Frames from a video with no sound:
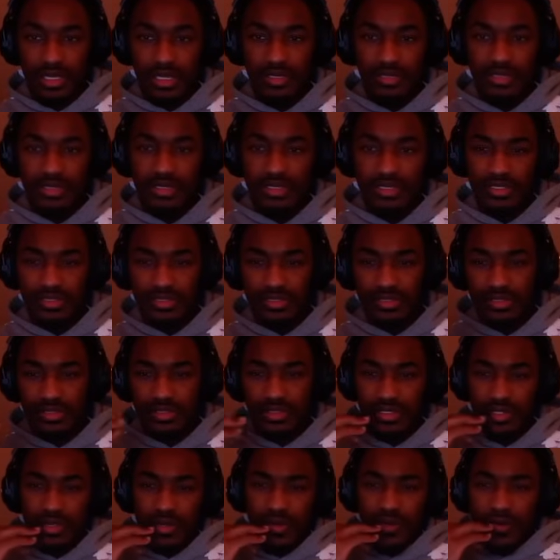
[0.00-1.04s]
I think it's
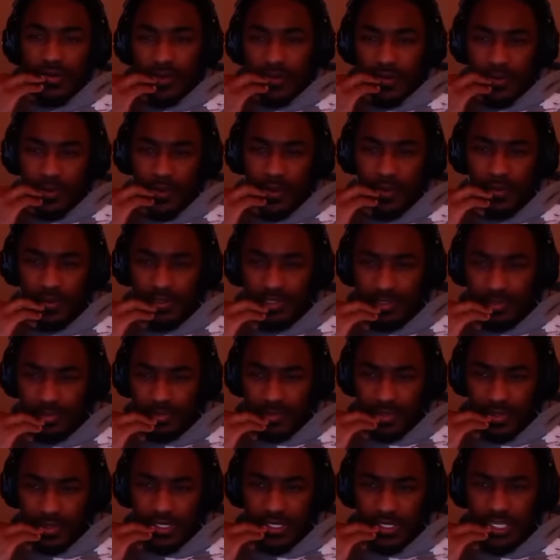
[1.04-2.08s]
always
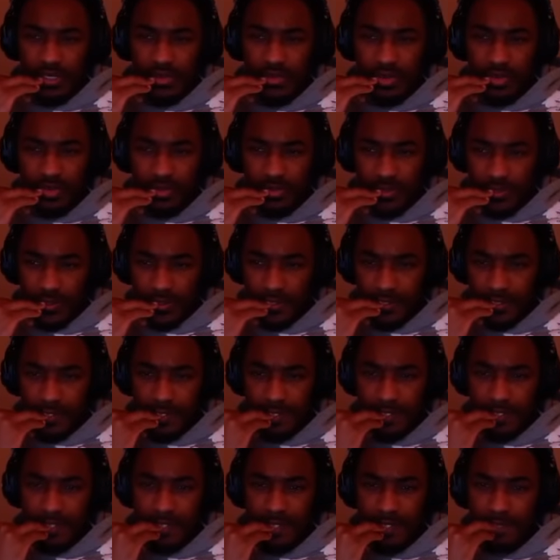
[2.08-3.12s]
important to keep up with political
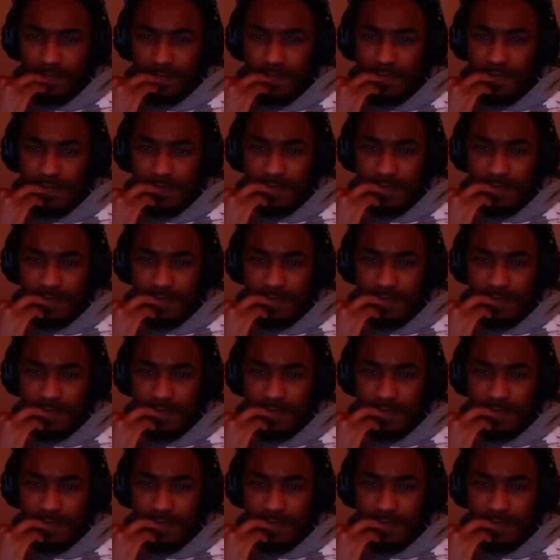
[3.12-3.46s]
identity,